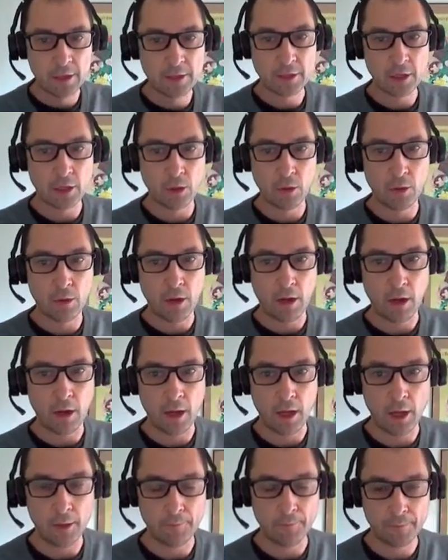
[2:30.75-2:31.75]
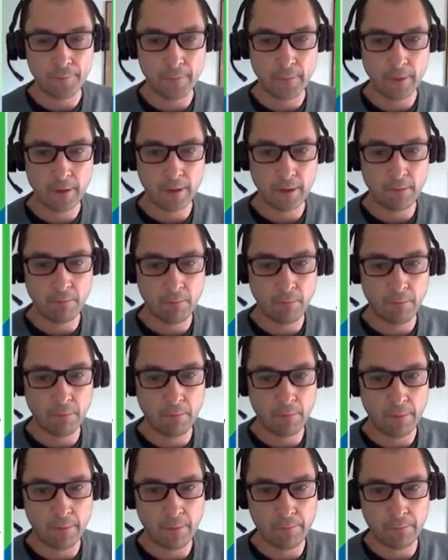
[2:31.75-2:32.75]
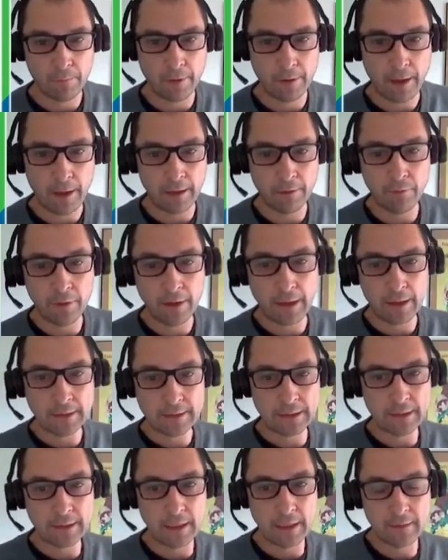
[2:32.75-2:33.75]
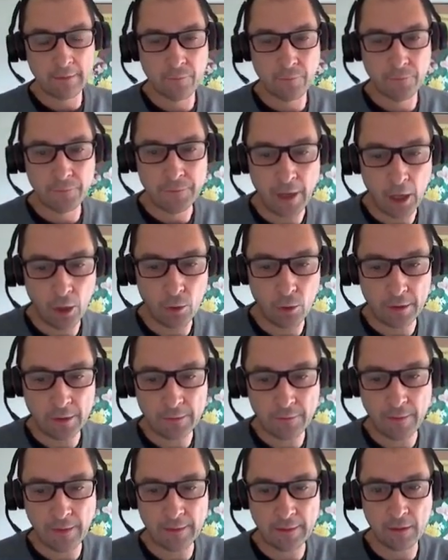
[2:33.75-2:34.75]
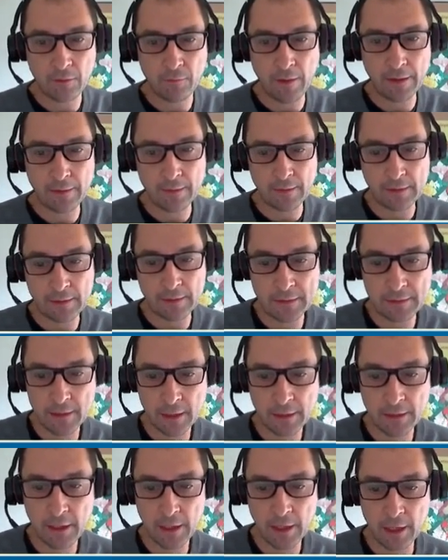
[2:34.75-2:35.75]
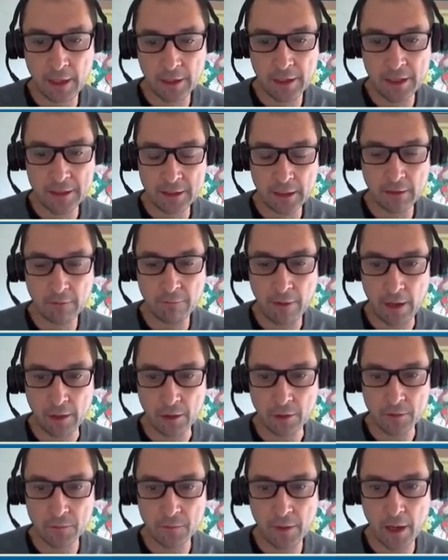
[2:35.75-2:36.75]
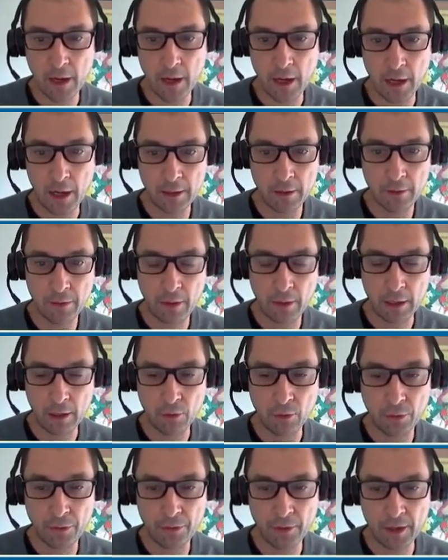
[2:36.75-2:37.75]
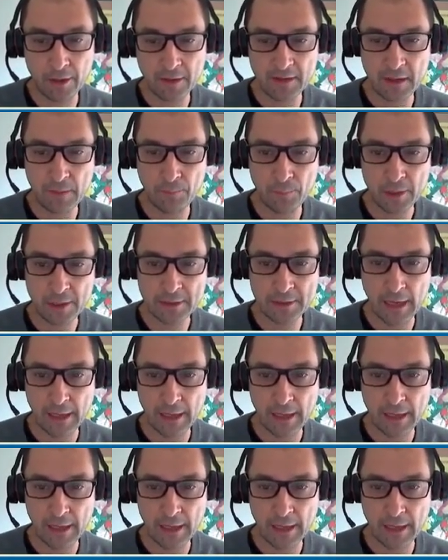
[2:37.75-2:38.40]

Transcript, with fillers: So, um, and we can see that now in 2020, and these are the recent values, we are around 30%